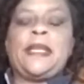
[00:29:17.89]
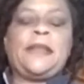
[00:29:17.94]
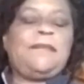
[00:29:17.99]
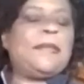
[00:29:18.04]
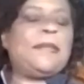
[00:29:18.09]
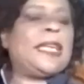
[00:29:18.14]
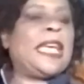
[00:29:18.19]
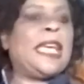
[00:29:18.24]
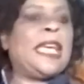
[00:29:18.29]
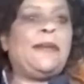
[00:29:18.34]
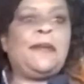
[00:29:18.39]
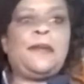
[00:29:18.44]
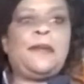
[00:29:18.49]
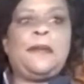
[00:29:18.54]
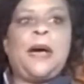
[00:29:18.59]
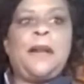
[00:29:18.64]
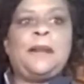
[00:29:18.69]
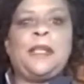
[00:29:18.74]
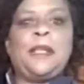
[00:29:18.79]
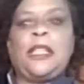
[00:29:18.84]
became a
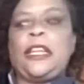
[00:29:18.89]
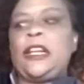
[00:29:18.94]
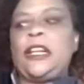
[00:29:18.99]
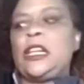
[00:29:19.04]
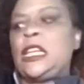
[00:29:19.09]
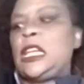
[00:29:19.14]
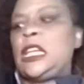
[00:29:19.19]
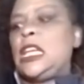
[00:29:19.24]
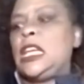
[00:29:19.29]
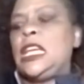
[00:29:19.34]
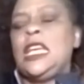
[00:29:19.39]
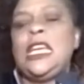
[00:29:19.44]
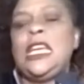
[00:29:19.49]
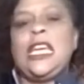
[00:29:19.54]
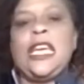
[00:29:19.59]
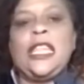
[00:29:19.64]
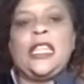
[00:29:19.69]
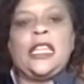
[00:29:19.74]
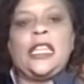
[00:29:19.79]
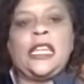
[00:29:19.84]
popularity
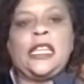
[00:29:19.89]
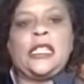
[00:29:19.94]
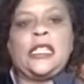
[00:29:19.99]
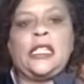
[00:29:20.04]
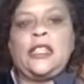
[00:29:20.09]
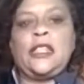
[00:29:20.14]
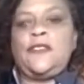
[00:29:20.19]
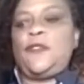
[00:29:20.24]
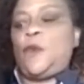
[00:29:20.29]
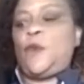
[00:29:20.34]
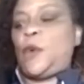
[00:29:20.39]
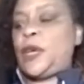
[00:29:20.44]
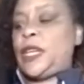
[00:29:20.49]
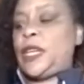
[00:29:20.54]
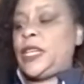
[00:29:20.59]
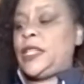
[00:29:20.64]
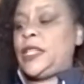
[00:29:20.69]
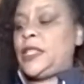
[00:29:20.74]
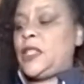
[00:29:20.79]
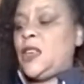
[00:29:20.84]
in the
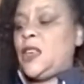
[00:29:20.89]
1940s.